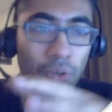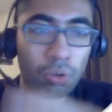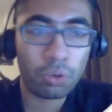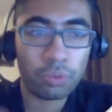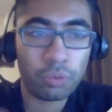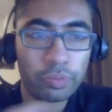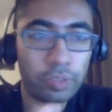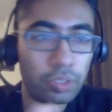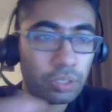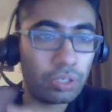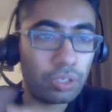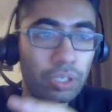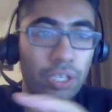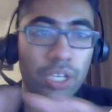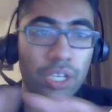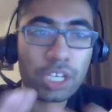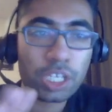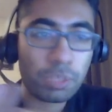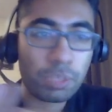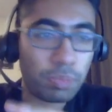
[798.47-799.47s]
over
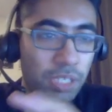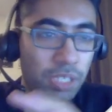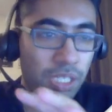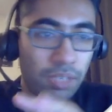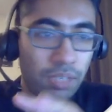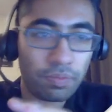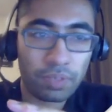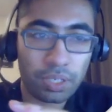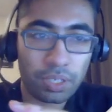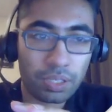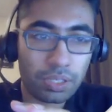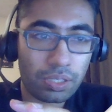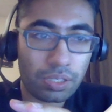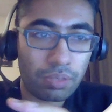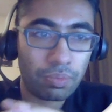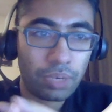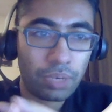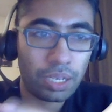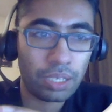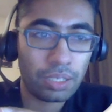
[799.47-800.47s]
specifics,
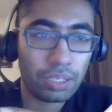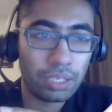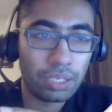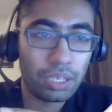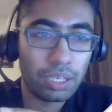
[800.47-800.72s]
right?